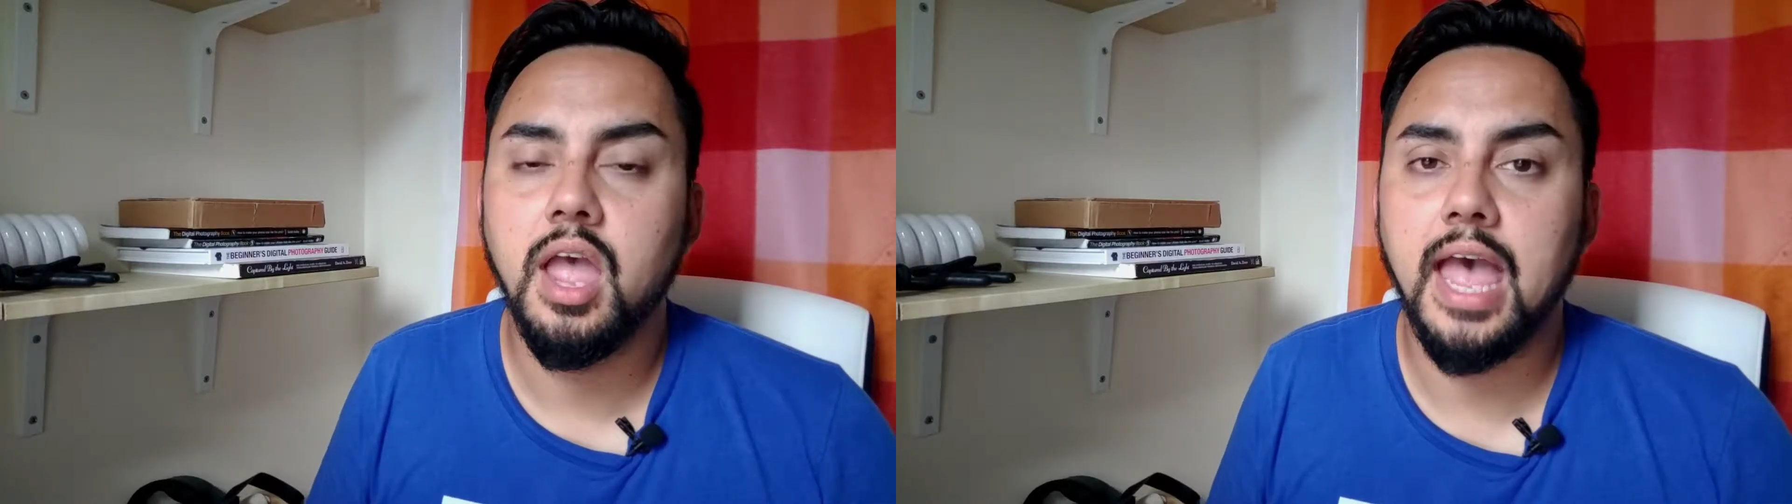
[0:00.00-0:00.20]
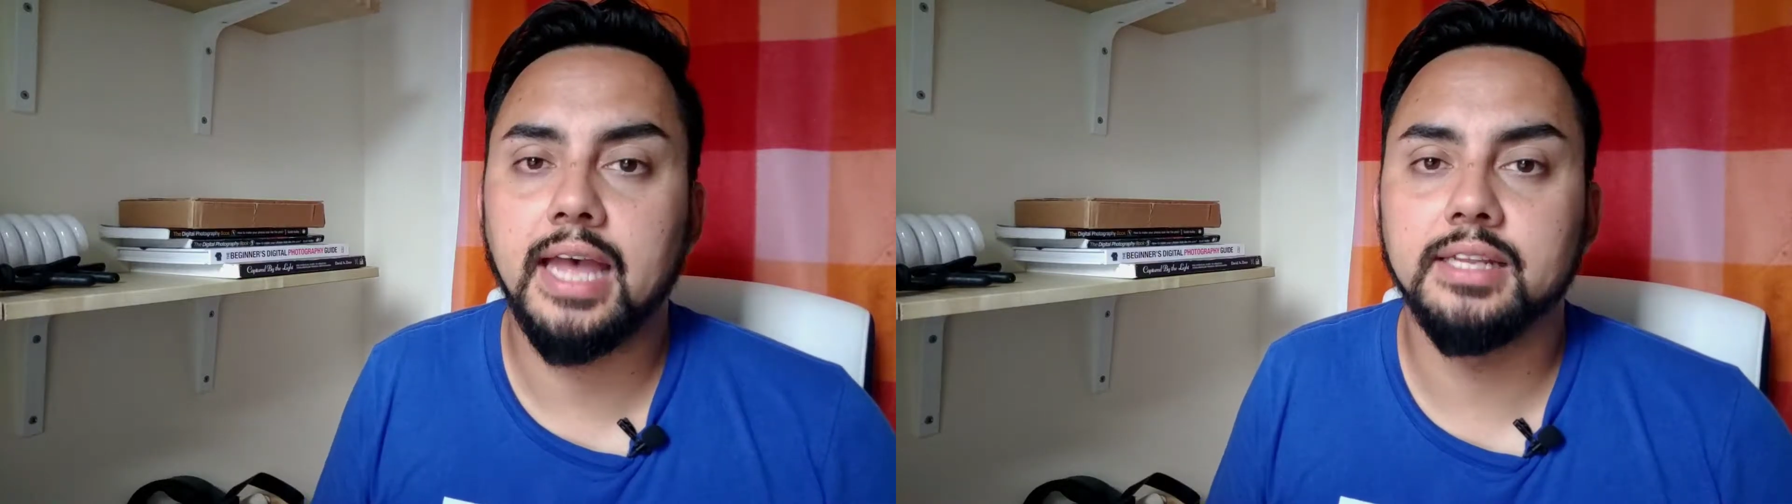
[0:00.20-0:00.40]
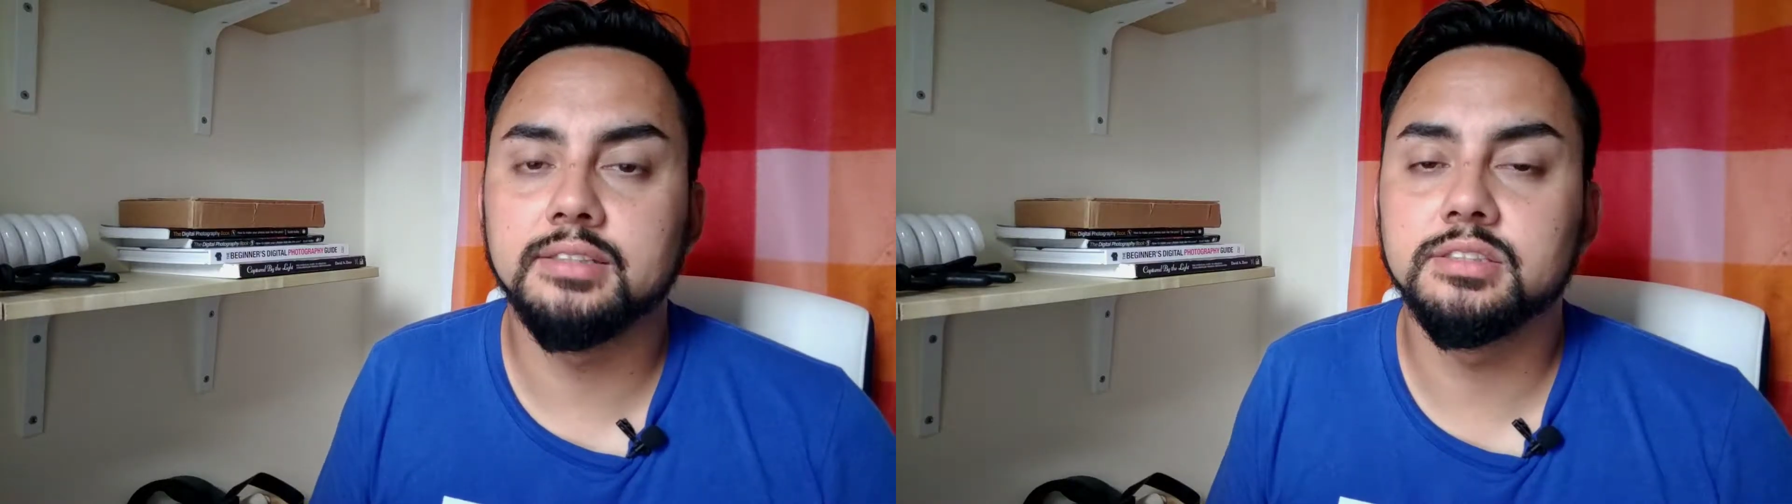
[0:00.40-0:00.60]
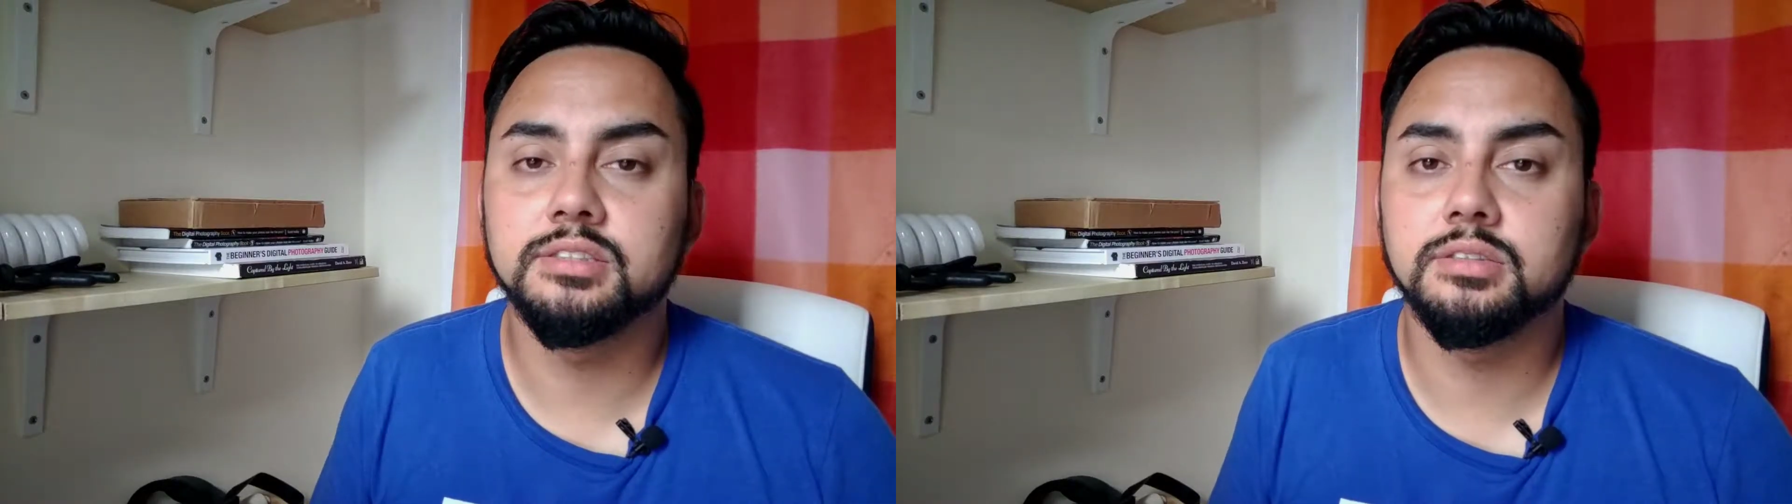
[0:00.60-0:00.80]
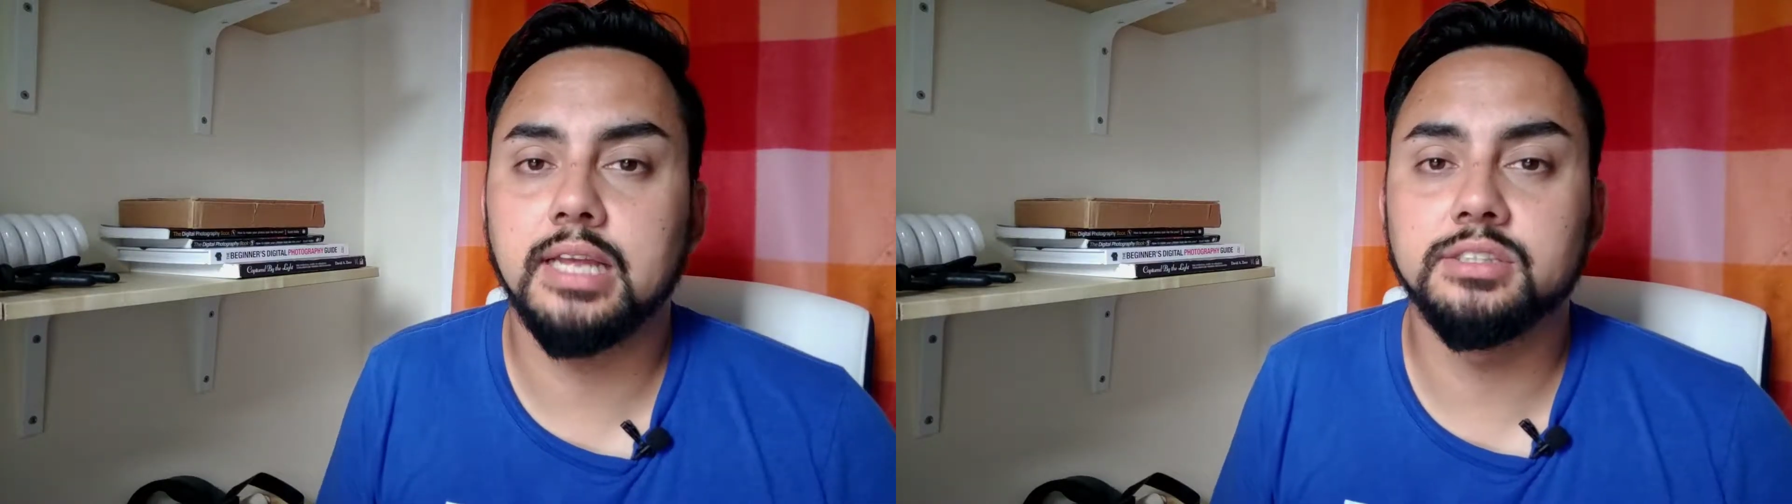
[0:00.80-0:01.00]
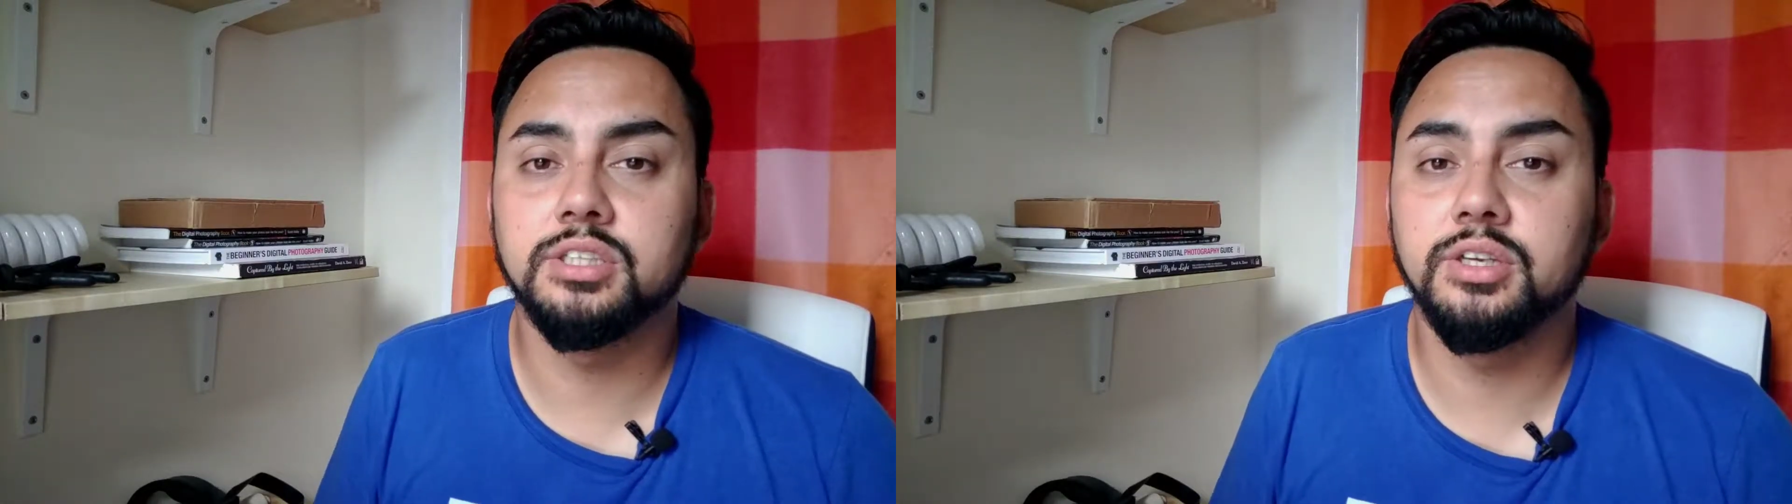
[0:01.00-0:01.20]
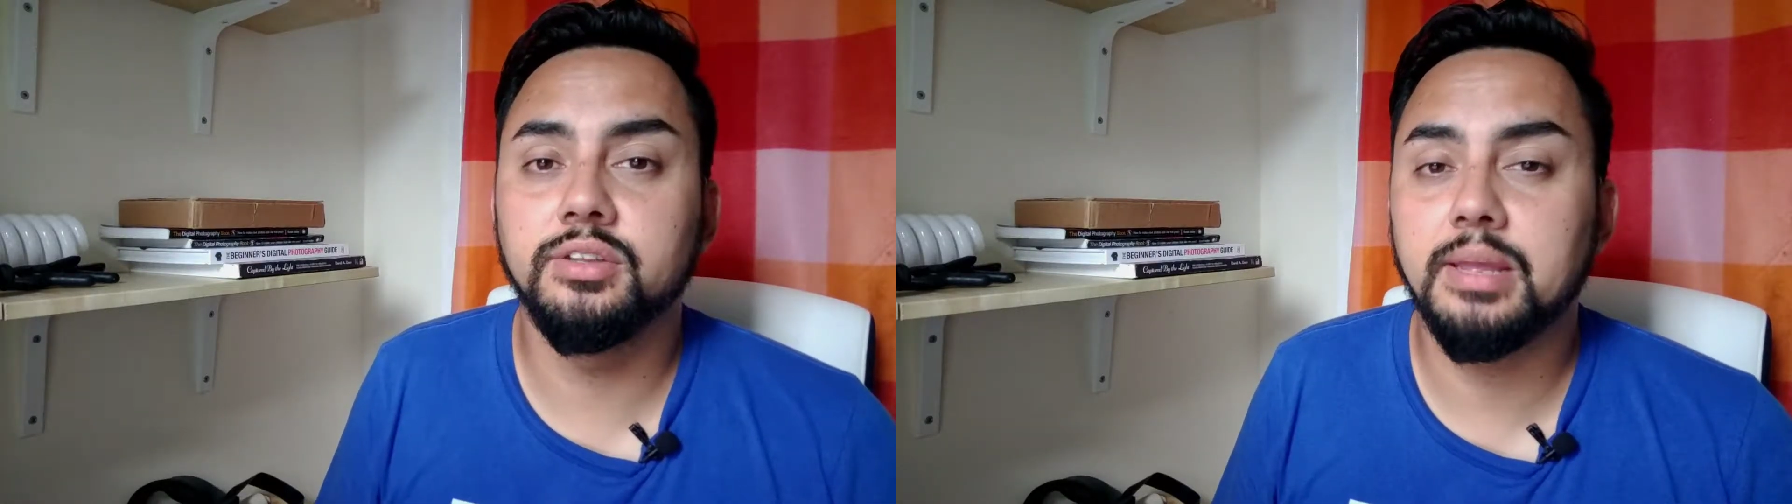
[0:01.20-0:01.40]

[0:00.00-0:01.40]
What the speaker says: and 2,